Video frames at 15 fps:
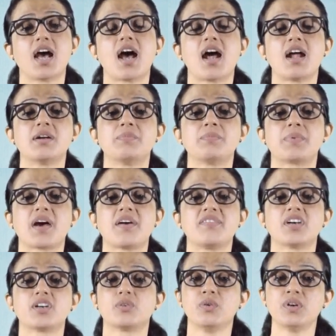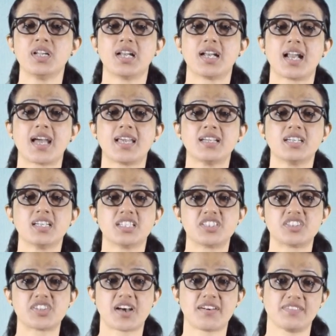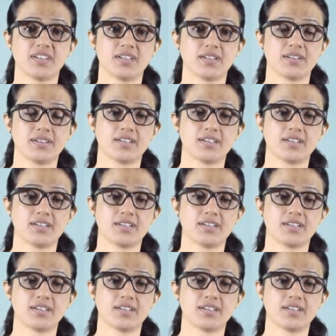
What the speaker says: and private good like travel.